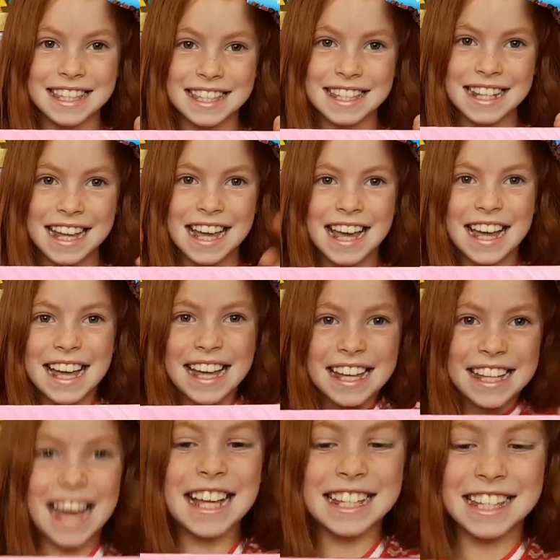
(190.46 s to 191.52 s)
is so
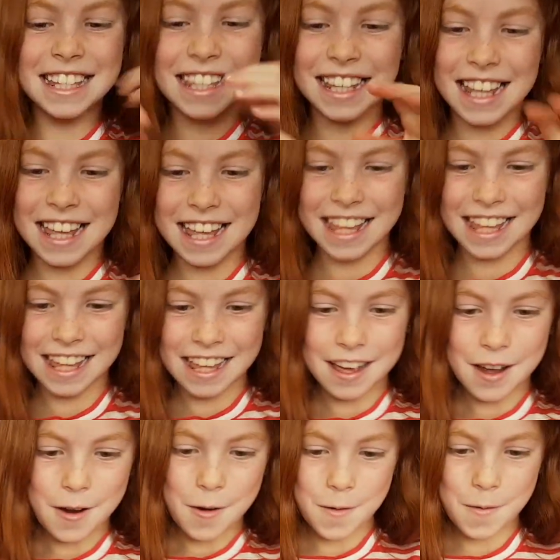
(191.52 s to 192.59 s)
yes. incredible. So,